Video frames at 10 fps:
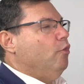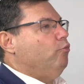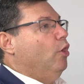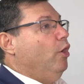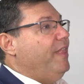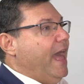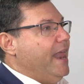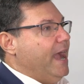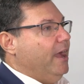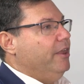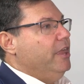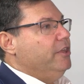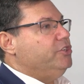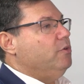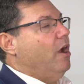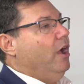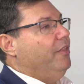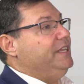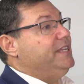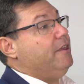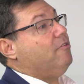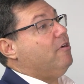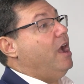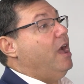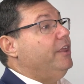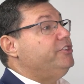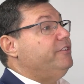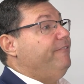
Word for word: rolled that out to all the Technical College